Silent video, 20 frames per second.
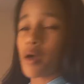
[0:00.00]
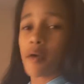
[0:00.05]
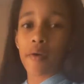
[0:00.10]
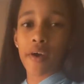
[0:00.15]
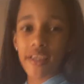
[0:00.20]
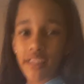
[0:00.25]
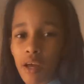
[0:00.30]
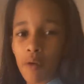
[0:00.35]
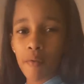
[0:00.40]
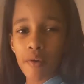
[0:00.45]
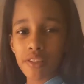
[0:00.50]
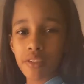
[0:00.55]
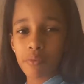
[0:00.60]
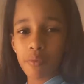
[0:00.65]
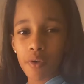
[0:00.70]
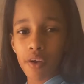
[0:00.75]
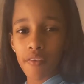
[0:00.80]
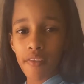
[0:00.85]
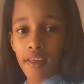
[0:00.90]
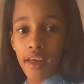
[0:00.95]
because I wasn't
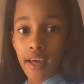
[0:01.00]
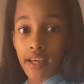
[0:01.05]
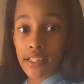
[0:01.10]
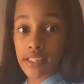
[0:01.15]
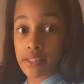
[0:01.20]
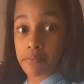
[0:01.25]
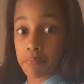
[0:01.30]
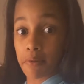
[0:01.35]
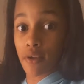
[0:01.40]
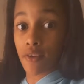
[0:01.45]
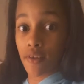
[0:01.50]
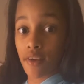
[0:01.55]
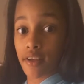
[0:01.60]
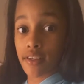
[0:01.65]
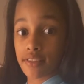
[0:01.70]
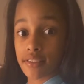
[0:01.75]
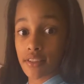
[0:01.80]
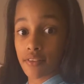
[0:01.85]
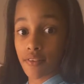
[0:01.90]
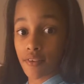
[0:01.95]
really that
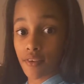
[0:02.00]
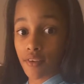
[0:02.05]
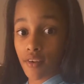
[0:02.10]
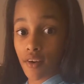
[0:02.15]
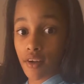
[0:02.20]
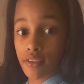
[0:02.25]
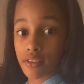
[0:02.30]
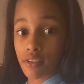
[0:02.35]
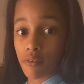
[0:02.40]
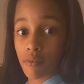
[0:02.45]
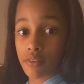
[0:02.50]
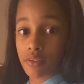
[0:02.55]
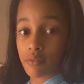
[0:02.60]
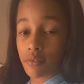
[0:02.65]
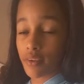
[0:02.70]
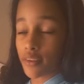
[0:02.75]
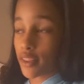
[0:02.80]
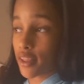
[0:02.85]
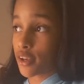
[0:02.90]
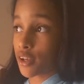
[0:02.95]
experienced in third grade, so I wasn't
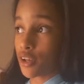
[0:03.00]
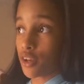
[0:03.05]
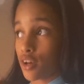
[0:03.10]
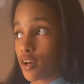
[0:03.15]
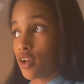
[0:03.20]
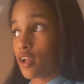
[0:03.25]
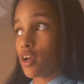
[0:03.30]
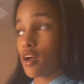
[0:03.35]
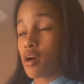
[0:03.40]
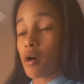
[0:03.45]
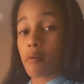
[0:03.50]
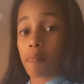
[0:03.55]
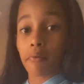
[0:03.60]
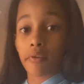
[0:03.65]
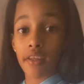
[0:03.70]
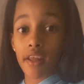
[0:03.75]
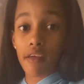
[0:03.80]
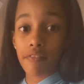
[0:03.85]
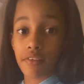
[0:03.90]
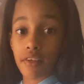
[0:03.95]
really that good.
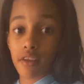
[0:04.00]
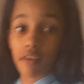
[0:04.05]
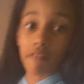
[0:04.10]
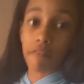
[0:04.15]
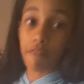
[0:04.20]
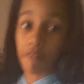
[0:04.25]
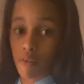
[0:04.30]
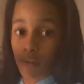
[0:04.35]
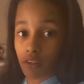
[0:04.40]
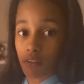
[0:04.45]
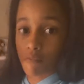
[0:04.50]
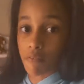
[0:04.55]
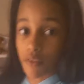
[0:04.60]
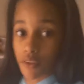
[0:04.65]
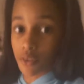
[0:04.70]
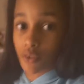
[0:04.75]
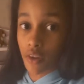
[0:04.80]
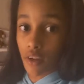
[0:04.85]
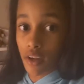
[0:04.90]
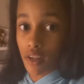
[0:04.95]
But then I did it in fourth and
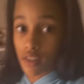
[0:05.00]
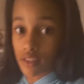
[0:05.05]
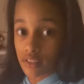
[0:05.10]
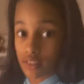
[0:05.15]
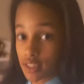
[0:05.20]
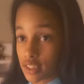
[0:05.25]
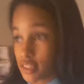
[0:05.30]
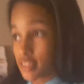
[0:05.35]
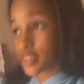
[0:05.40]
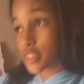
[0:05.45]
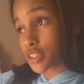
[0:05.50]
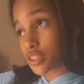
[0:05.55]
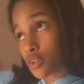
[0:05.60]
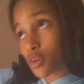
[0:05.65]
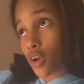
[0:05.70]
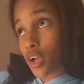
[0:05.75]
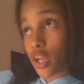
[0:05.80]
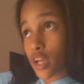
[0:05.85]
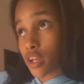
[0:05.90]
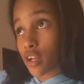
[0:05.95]
fifth grade, and then sixth
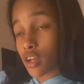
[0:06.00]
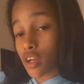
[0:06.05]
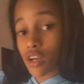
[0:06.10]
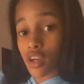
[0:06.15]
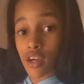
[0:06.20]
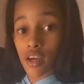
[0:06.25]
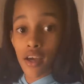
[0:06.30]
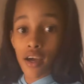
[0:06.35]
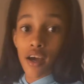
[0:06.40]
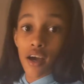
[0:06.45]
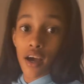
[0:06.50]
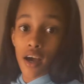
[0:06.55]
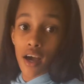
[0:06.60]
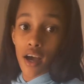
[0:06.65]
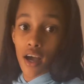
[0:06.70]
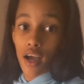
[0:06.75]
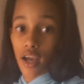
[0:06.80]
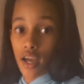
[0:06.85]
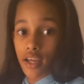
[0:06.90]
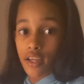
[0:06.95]
grade,
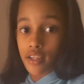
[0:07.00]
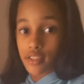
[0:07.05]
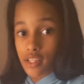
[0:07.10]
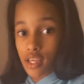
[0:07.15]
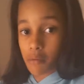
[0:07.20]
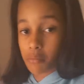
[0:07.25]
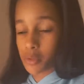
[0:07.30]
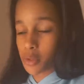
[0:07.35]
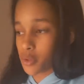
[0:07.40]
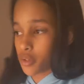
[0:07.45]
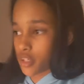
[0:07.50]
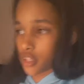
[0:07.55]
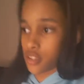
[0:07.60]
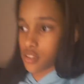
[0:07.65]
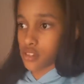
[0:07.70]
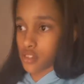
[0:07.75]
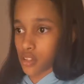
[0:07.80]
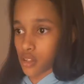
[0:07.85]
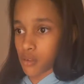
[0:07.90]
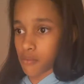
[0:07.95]
I just kept doing
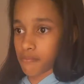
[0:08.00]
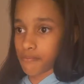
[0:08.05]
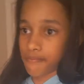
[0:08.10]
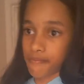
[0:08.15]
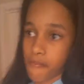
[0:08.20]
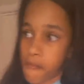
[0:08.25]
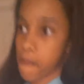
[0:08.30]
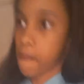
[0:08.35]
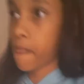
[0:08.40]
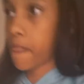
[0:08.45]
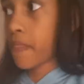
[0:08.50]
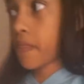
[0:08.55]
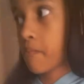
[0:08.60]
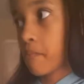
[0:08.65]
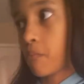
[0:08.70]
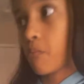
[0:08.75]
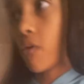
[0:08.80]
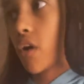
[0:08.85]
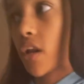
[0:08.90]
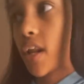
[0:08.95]
it. So
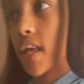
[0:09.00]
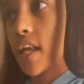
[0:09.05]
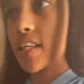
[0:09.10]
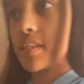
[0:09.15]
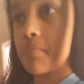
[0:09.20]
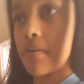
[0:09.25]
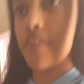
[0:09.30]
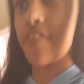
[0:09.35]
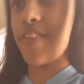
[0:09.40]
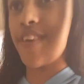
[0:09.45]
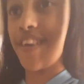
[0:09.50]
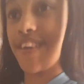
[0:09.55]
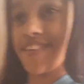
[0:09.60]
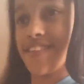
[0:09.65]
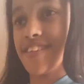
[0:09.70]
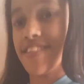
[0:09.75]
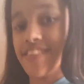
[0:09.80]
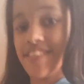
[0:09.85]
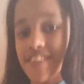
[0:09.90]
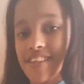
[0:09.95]
running is my
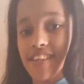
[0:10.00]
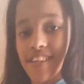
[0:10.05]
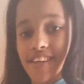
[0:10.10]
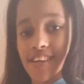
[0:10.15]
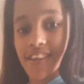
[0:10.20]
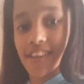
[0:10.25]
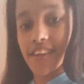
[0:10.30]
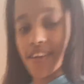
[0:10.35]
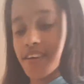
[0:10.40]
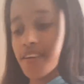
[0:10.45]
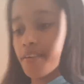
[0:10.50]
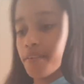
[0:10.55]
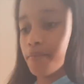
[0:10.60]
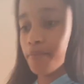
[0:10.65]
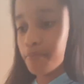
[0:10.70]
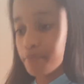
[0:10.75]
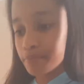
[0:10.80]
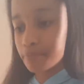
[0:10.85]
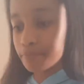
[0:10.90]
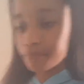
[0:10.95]
thing.
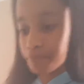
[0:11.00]
Um,